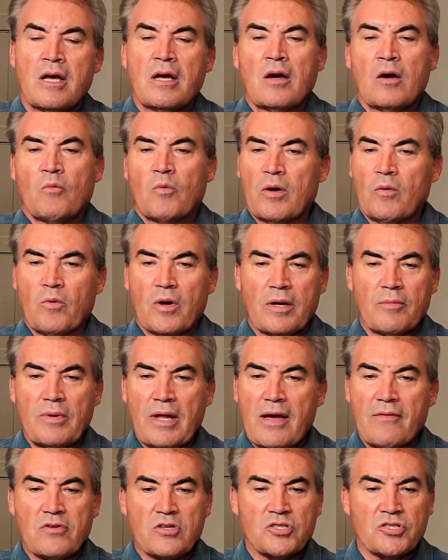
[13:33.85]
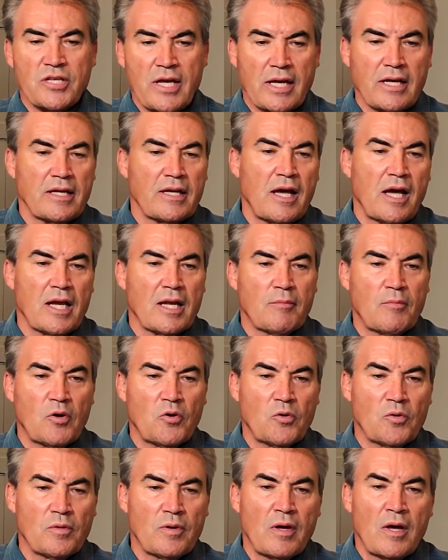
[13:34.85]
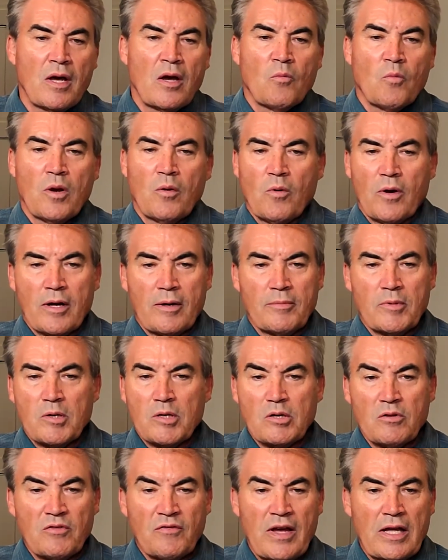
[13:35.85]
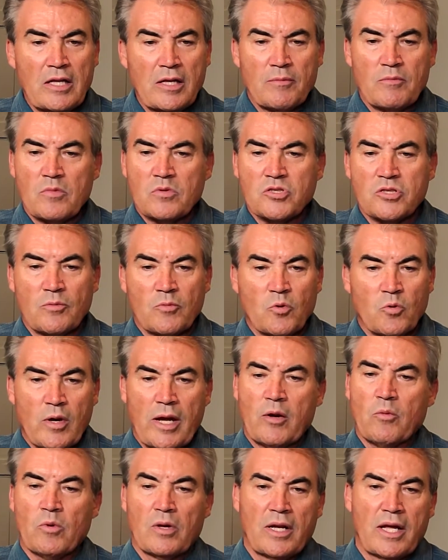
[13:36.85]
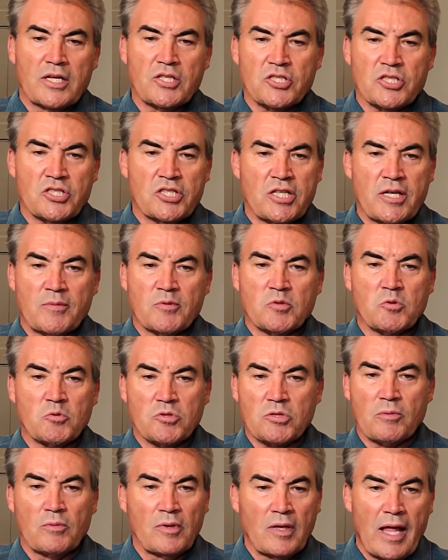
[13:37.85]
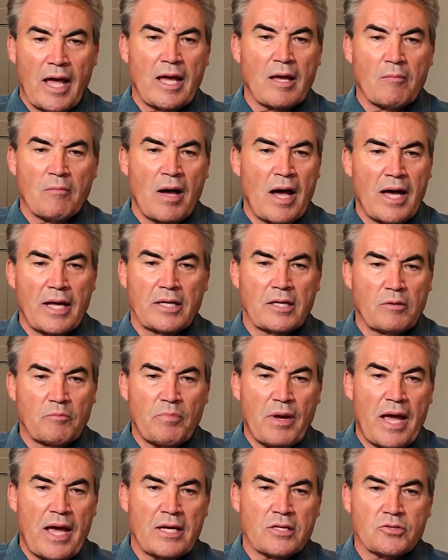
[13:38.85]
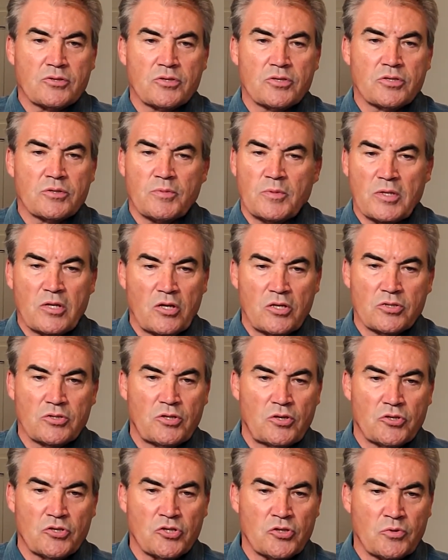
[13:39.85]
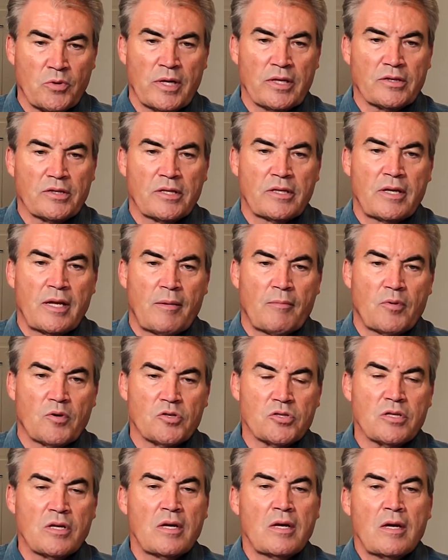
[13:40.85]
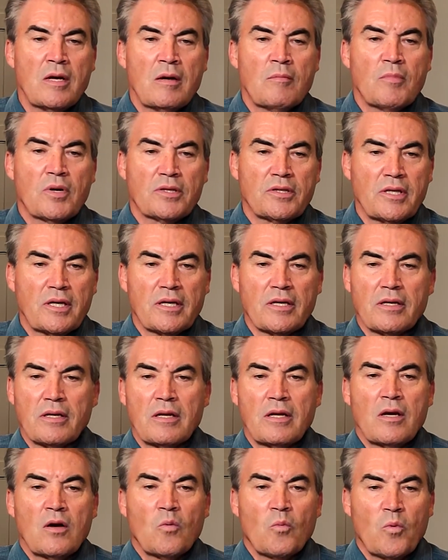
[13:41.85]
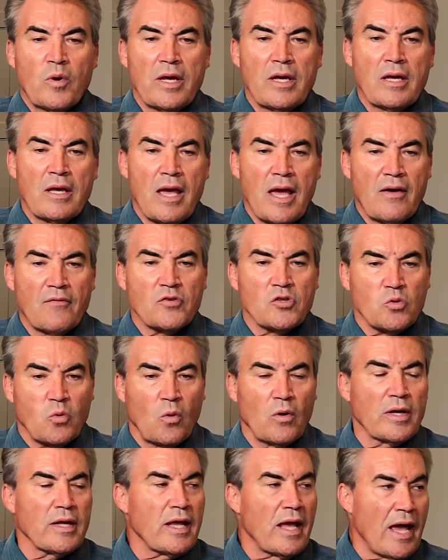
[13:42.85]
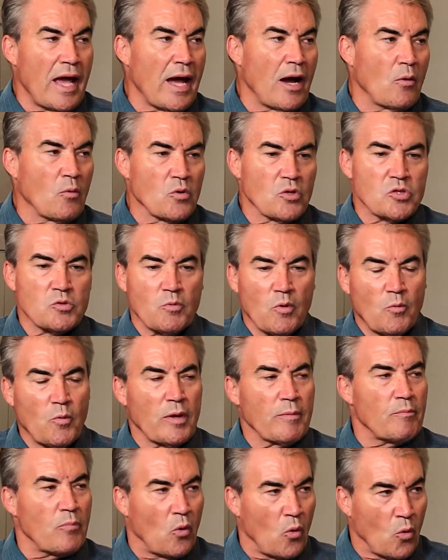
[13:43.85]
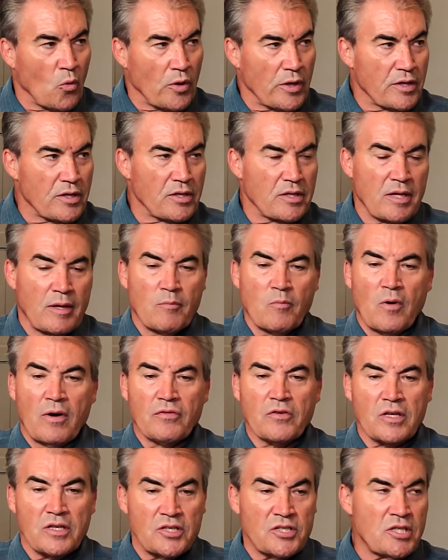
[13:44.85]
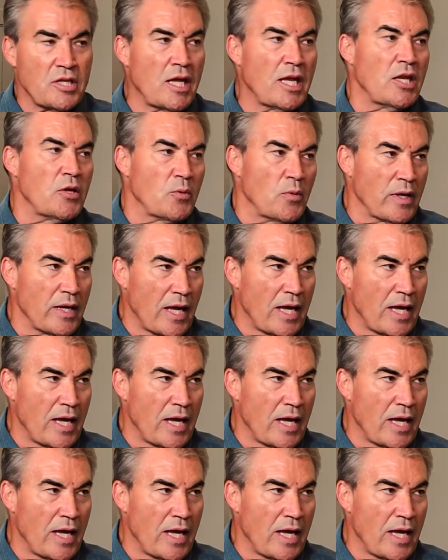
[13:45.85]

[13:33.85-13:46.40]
We want them to have a second honeymoon. We want them to develop some great relationships with some like-minded pastors because there's strength in numbers. But then we have 20 hours where we pour into them with continuing